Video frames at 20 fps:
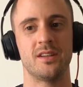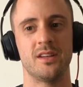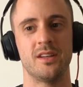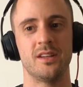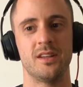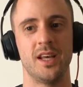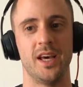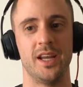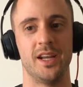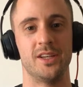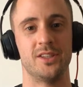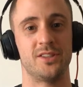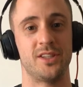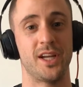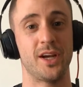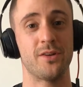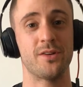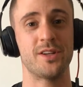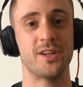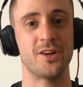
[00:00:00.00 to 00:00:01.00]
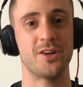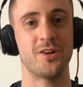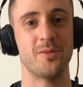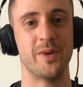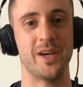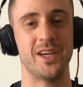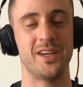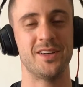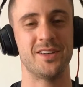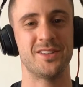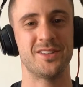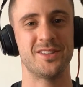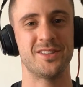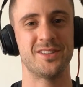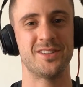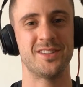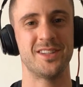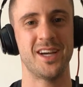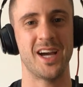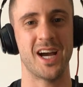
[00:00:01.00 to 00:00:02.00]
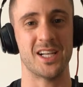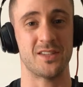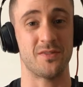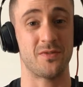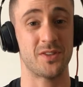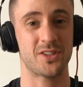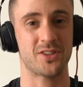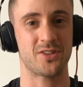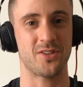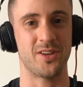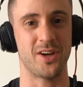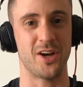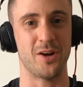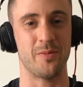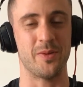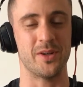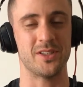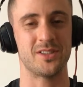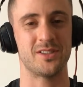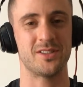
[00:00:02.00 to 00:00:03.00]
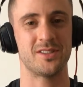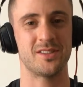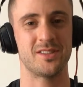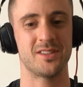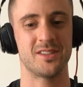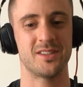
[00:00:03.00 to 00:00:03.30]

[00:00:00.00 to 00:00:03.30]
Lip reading: that is near and dear to me as a physical therapist,